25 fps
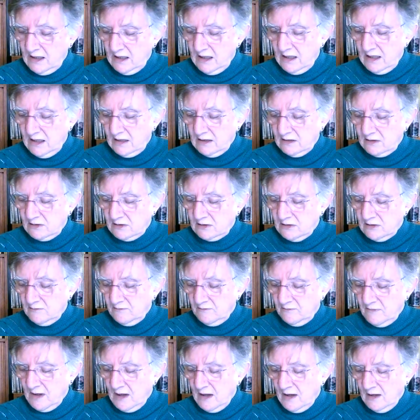It
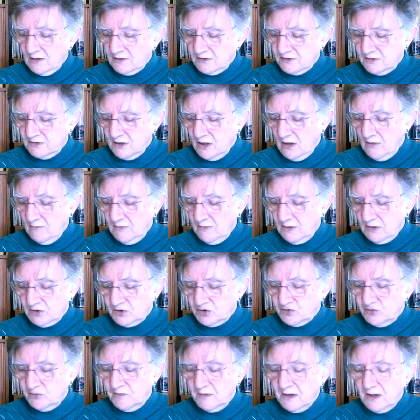asked that our
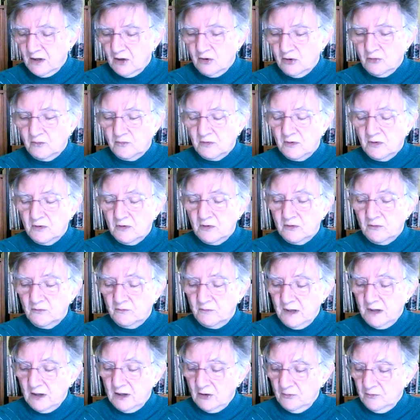ministry be
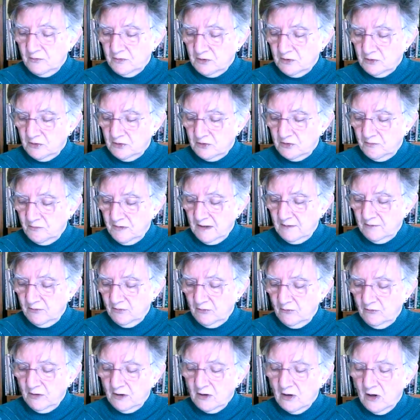open to people
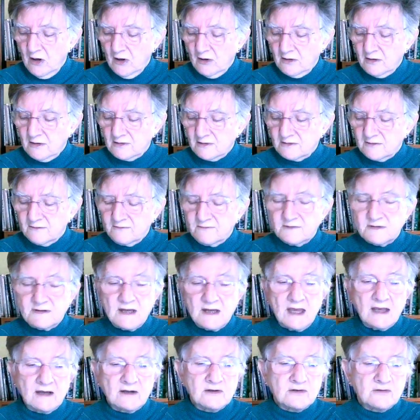regardless of
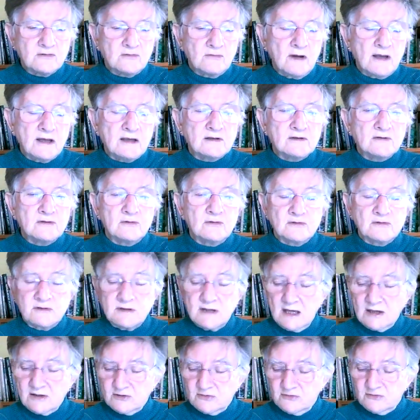sex, race, or
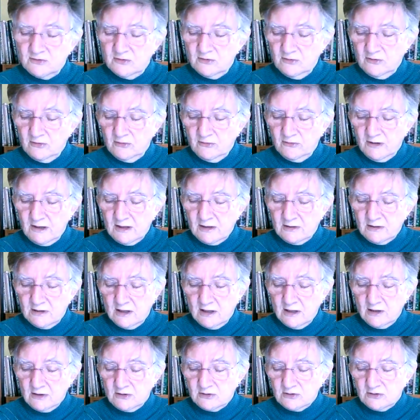sexual
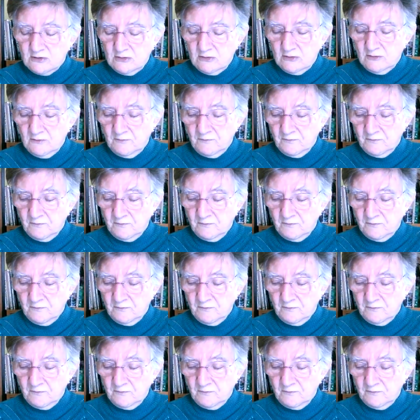orientation.